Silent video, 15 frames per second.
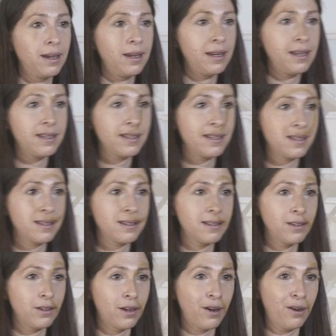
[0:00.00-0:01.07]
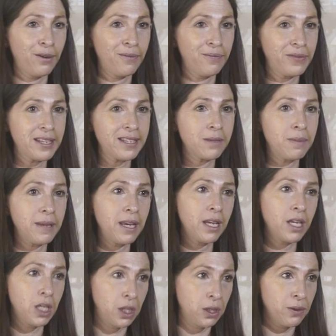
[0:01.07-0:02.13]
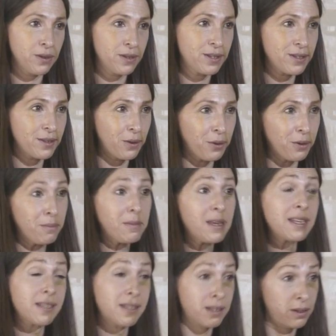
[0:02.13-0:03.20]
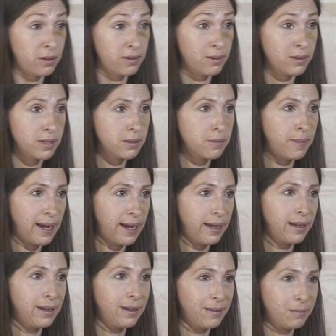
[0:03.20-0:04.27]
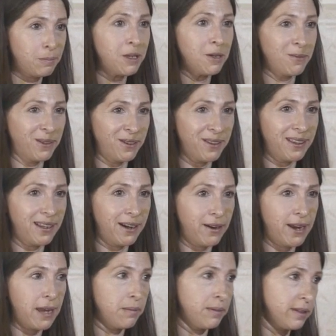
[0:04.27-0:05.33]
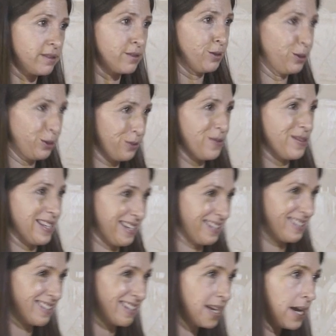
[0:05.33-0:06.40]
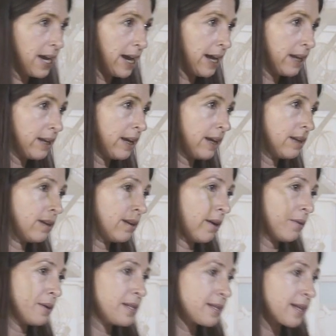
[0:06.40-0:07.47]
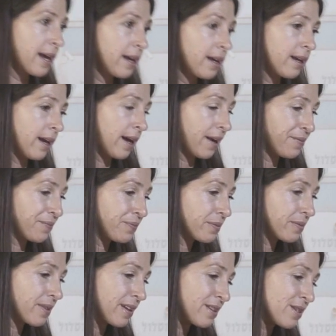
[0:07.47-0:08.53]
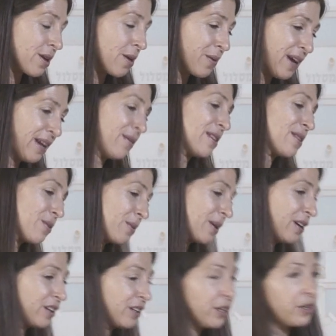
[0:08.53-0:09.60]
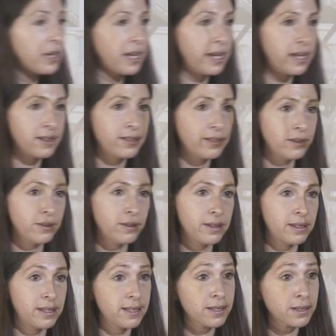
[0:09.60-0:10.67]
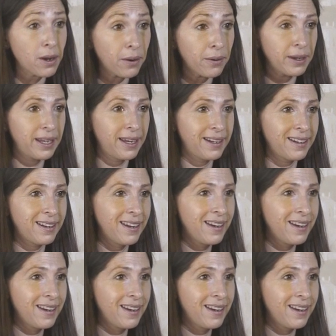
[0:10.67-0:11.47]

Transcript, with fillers: is, you know, is being used or misused by people that are able to use it. And, and you know, it's like, um, so anyway, so we are looking into this story and